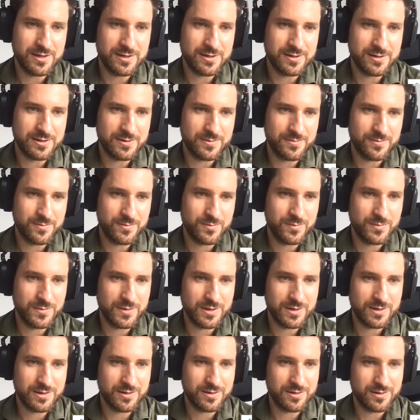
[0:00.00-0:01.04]

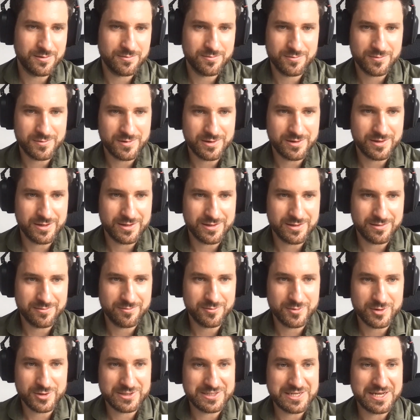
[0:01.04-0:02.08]
the
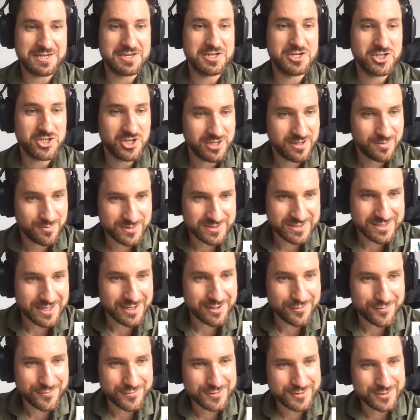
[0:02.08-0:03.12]
technician
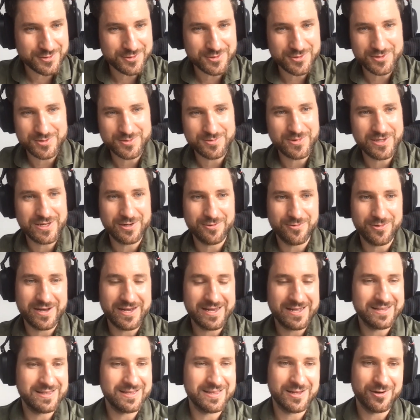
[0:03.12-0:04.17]
himself, so to speak,
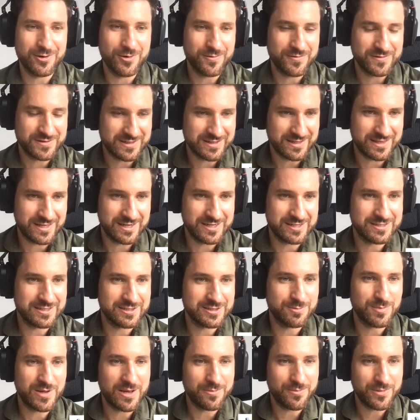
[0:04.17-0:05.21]
right? And then obviously there's
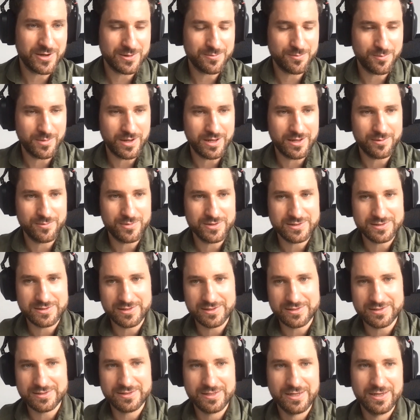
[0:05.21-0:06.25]
the spare part
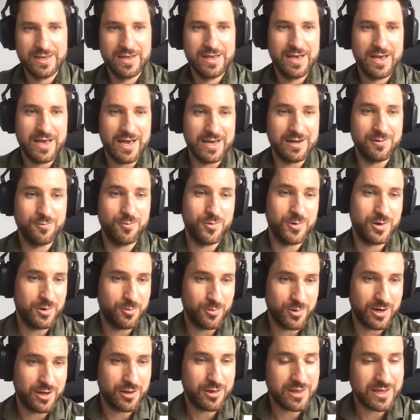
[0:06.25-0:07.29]
business. And
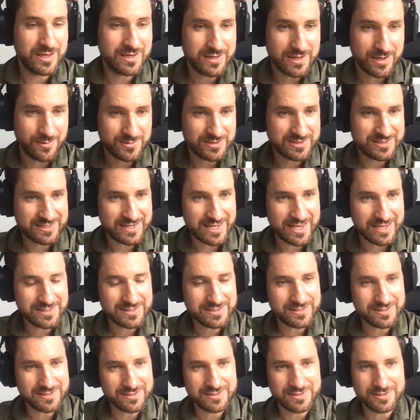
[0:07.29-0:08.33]
what I think comes
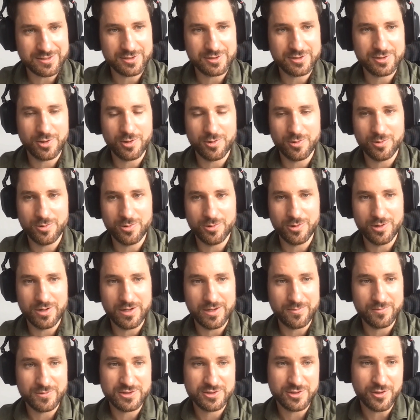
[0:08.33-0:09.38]
next is this
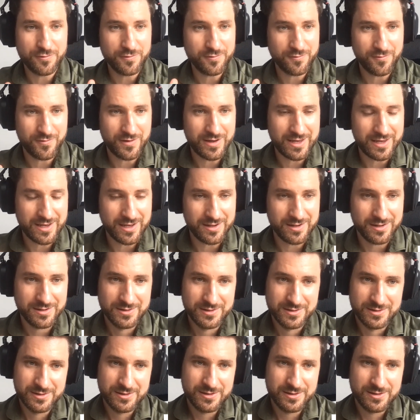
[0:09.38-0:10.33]
whole software